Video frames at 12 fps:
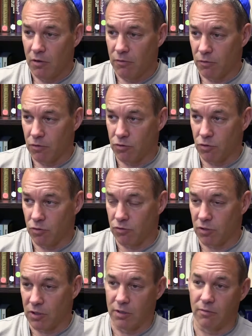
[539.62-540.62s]
for Jews
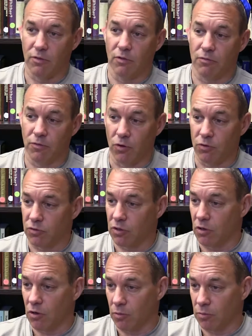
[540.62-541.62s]
to give the folks at
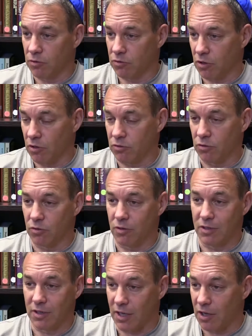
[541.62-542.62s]
a homeless shelter the
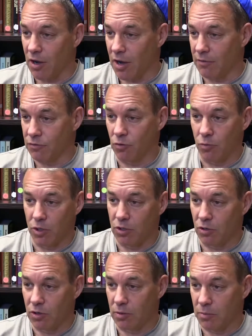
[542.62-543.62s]
day off. So we
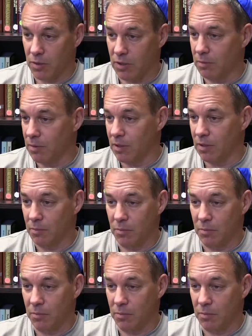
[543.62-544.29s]
cook a big meal, a